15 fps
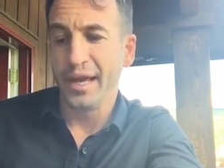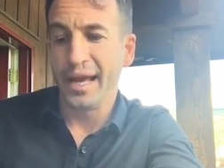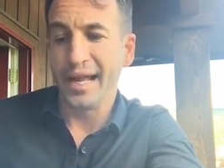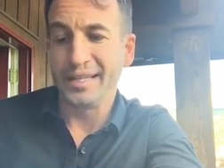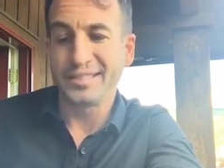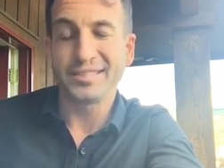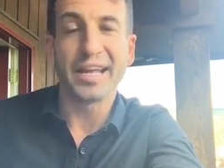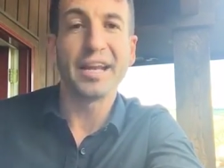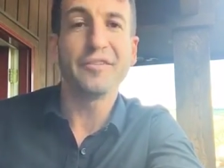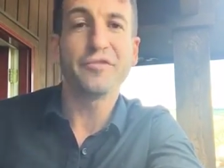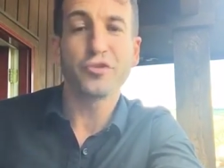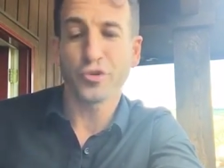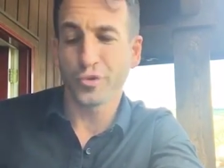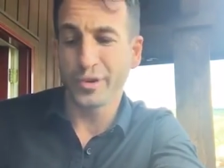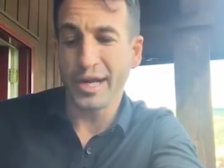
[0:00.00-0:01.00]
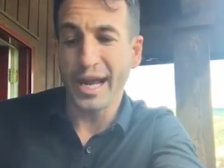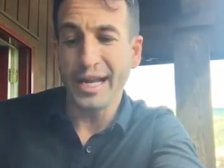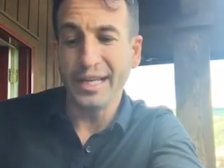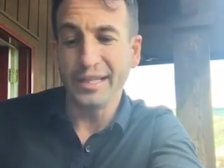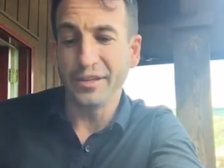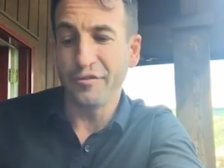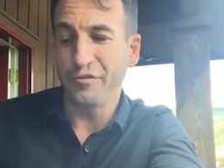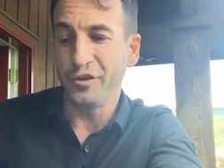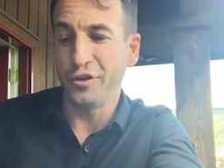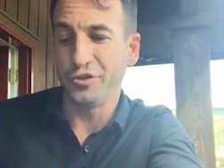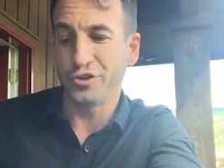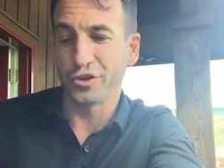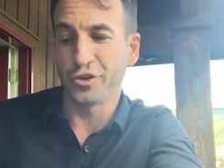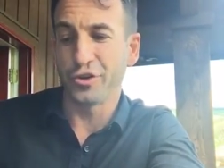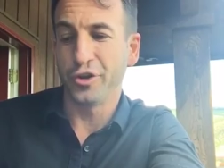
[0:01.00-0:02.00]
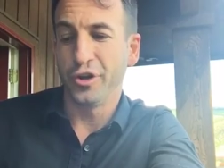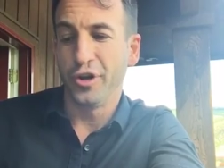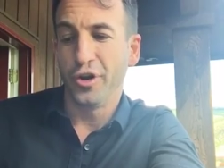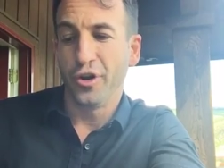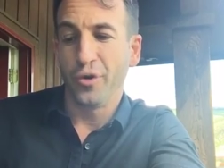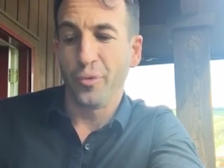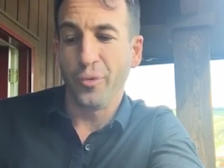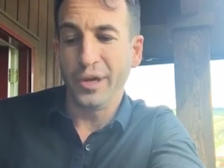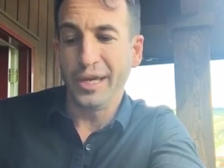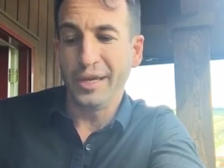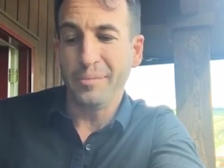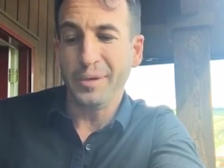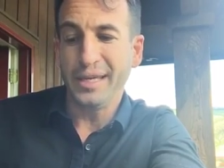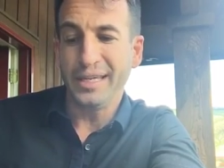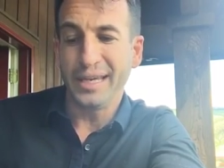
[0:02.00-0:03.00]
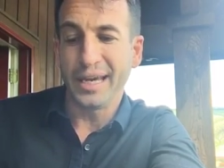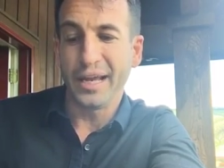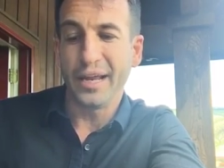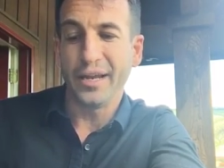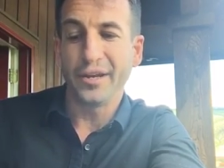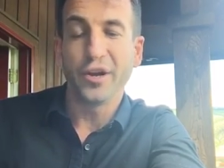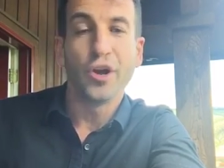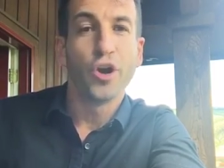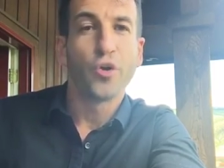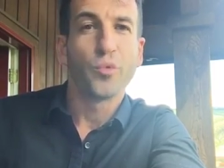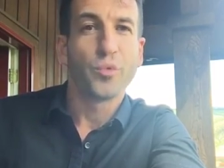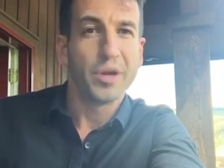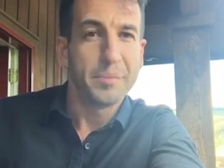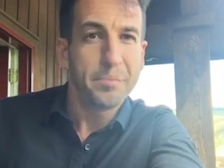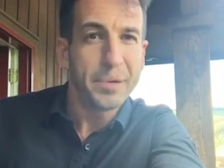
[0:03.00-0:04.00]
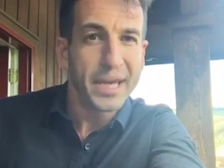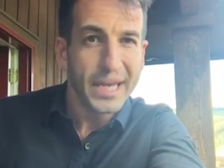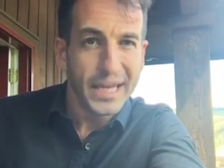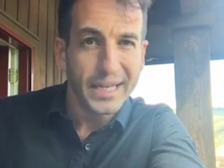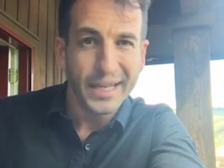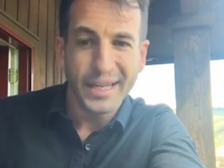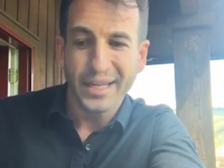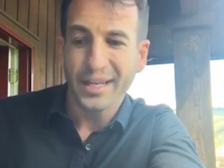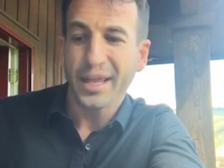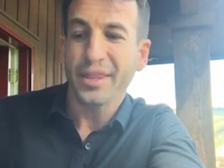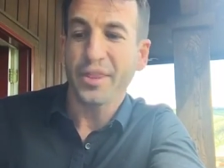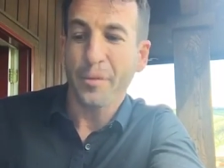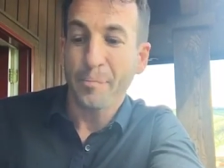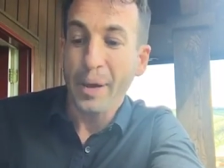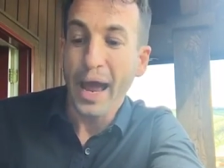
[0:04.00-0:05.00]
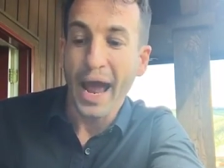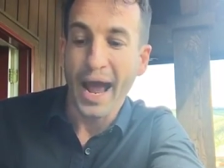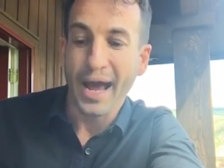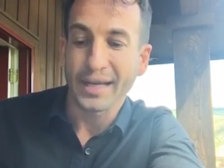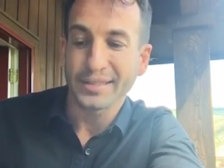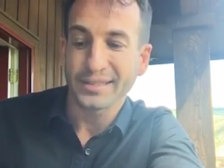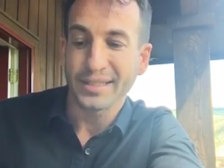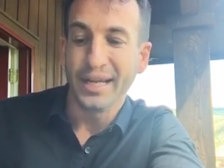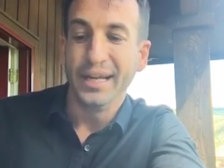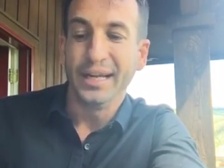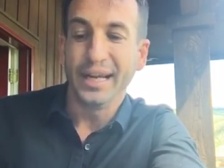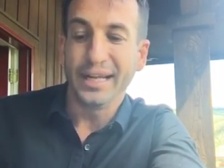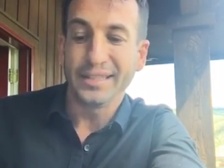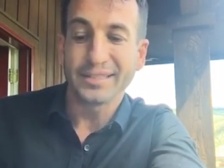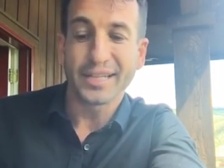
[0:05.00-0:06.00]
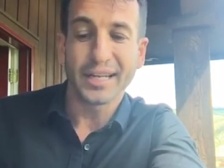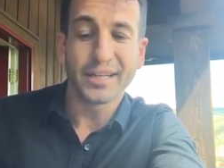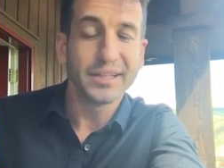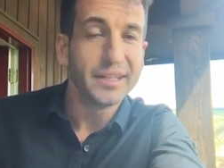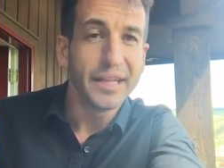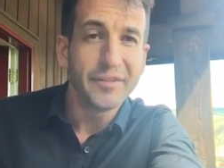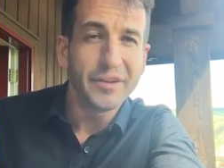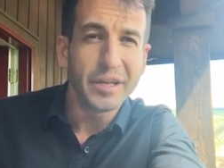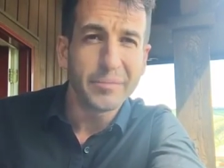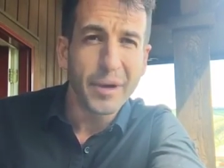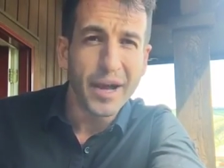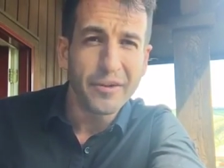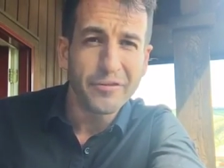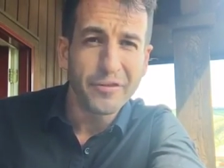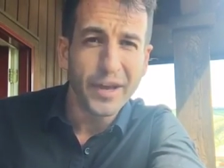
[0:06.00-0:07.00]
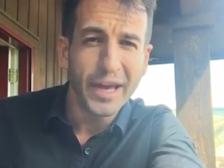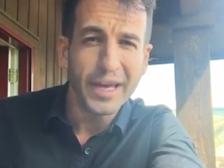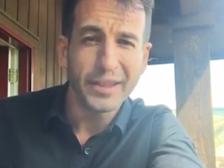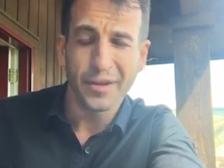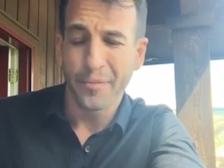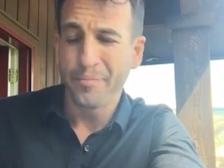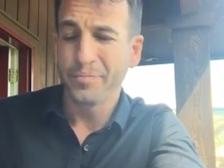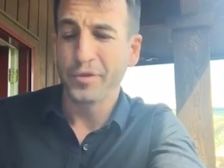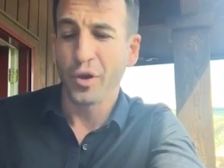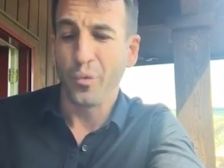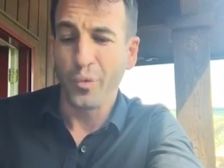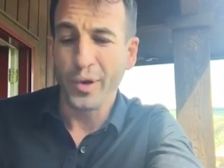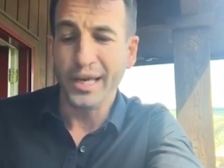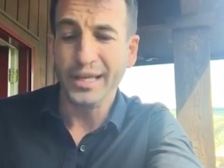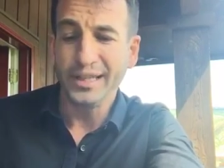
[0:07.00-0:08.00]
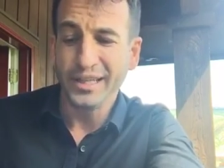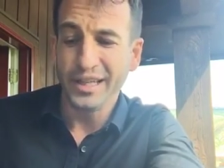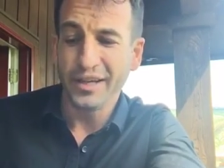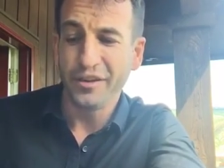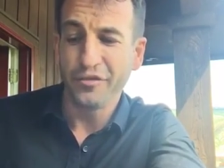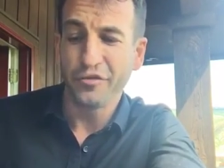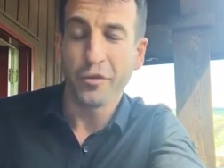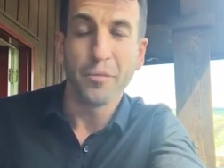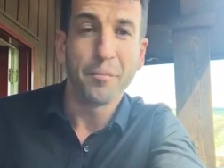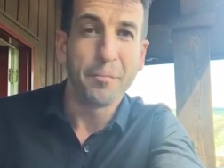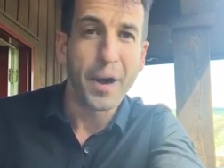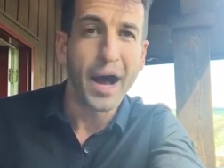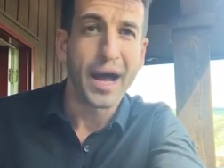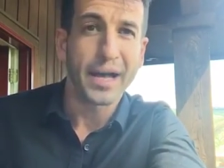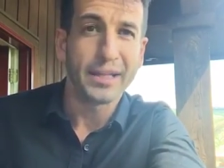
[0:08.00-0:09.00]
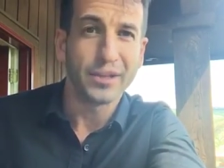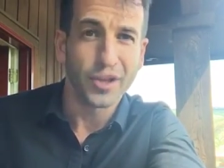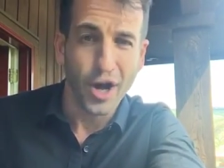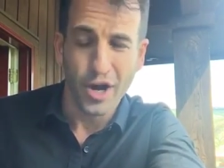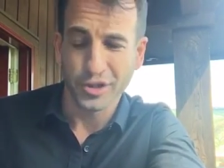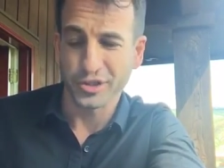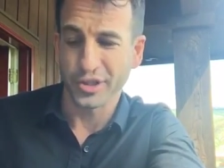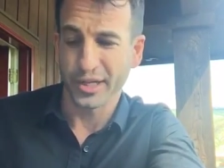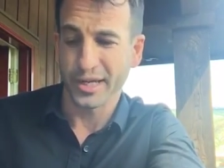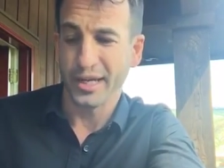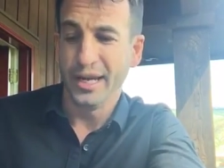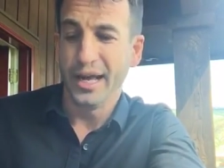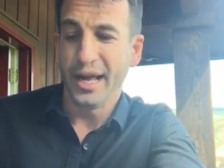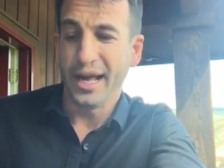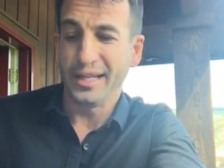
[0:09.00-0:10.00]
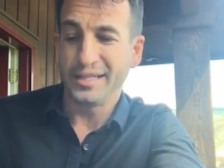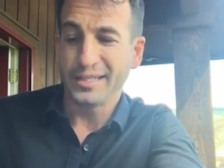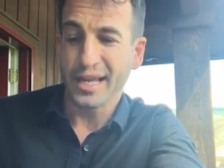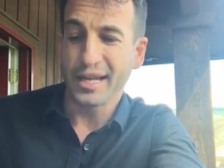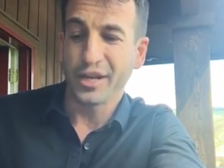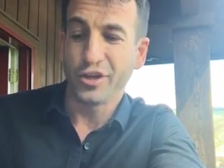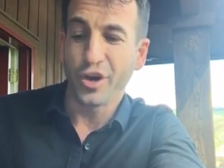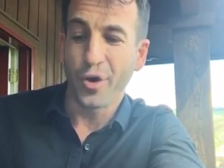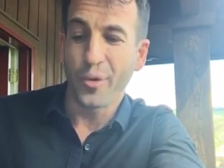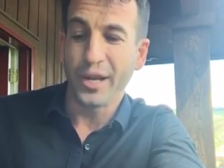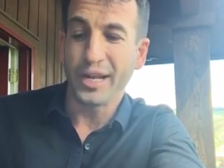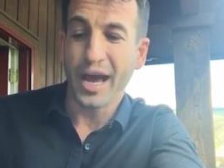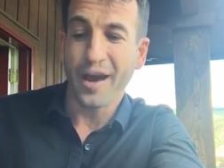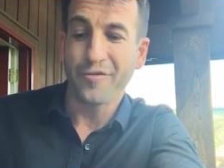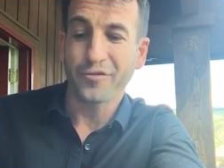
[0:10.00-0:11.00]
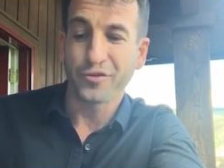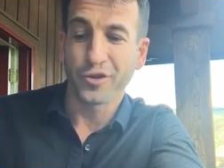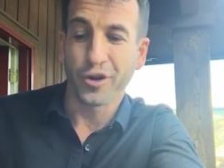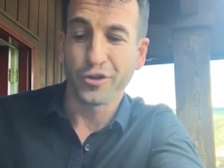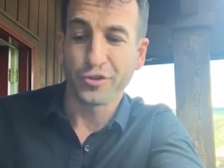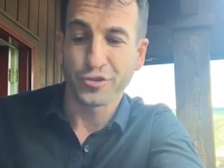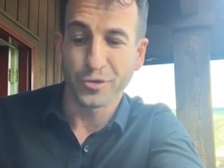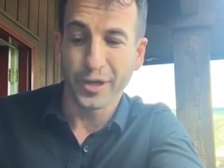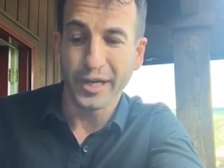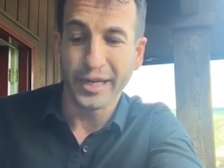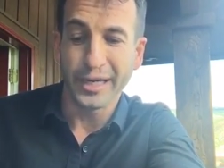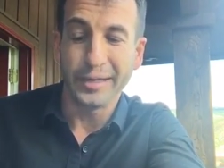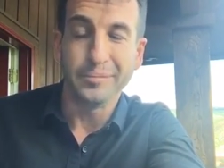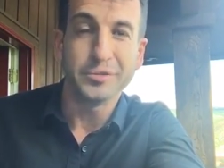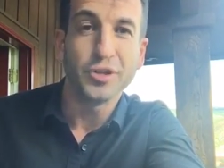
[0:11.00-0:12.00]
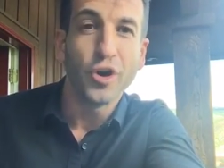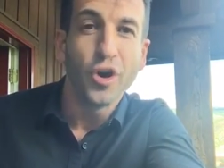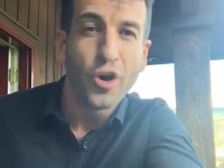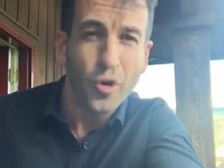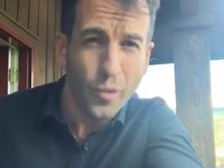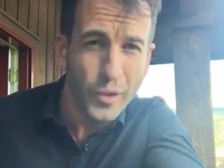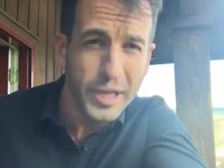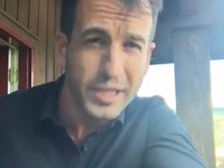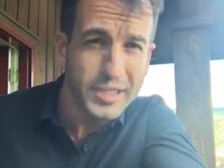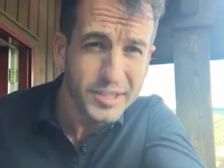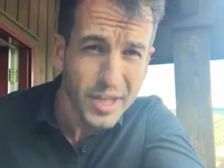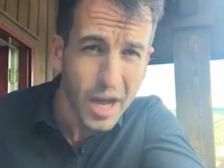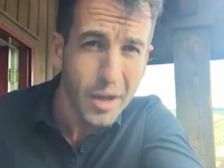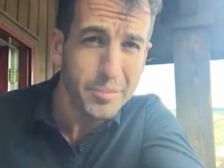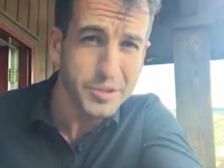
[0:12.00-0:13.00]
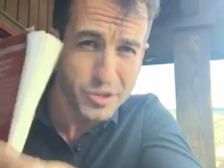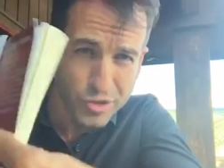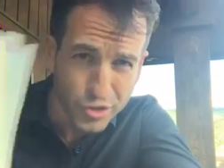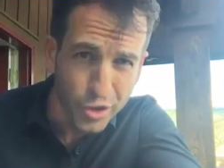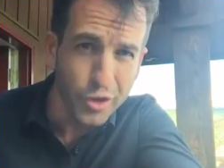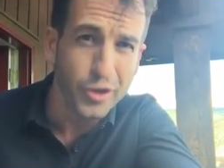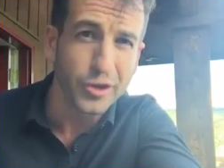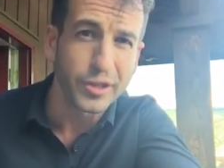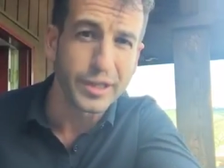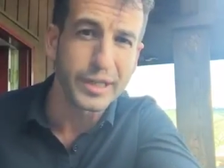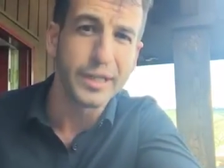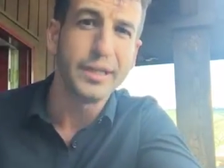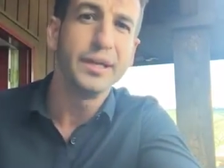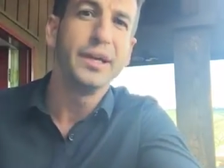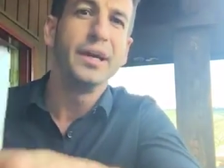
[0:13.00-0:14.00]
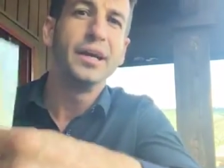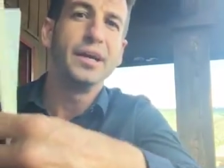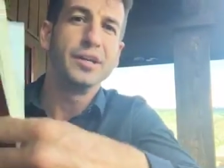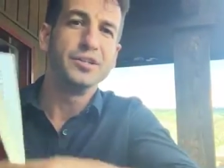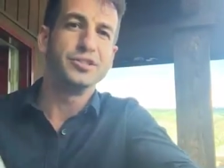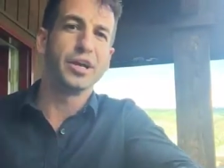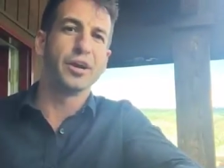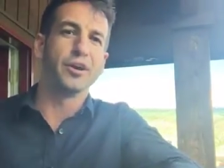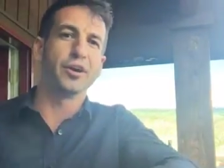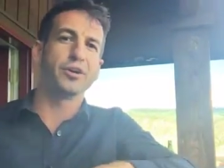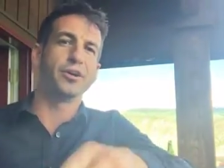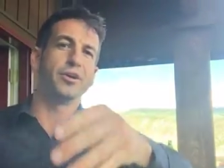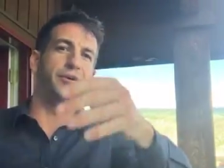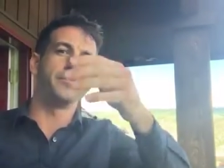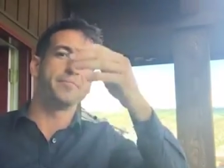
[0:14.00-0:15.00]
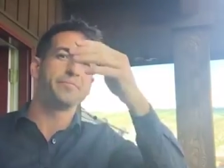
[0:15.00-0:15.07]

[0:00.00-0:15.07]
Instead of creating the future, we begin repeating the past. Instead of living by faith, we live by logic. Instead of going after our dreams, we stop circling Jericho.